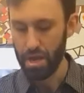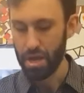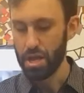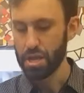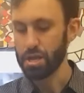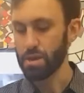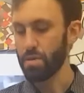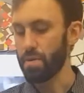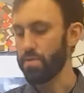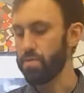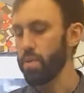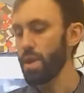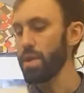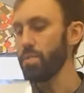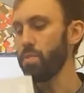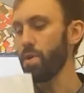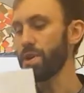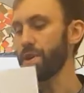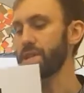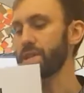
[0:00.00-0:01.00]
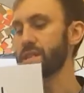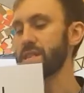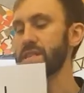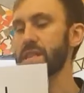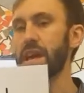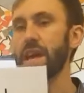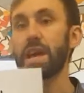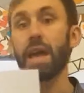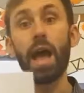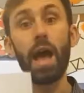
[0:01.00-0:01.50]
So if we wanted to
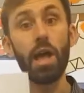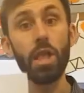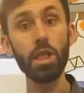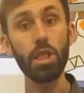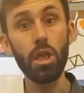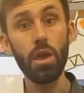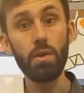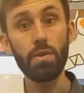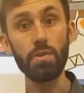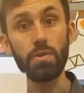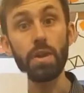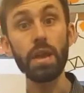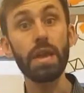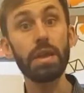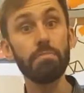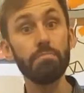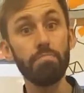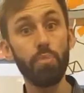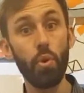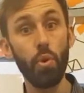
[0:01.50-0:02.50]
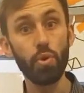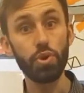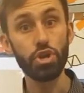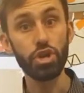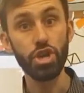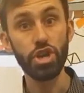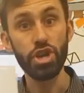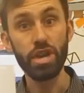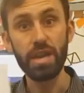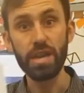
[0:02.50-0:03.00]
say hello in
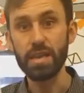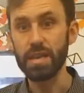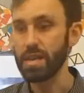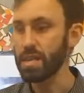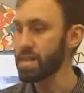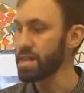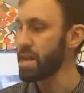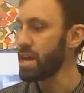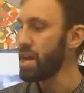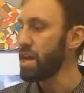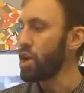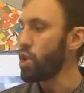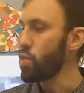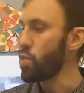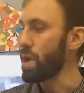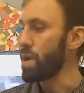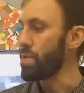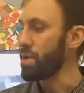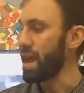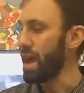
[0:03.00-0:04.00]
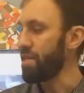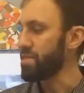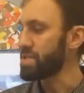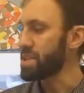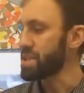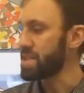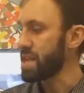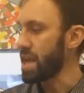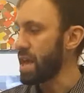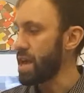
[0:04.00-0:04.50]
Portuguese, we would have to
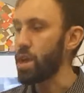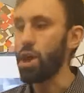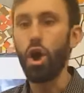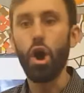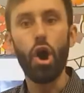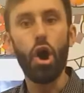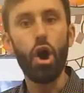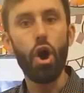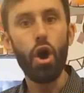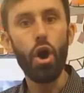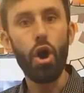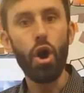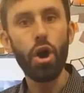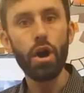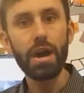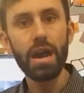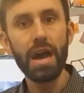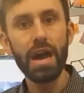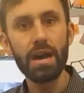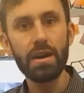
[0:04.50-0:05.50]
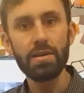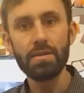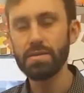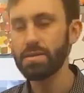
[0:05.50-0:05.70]
say Olá,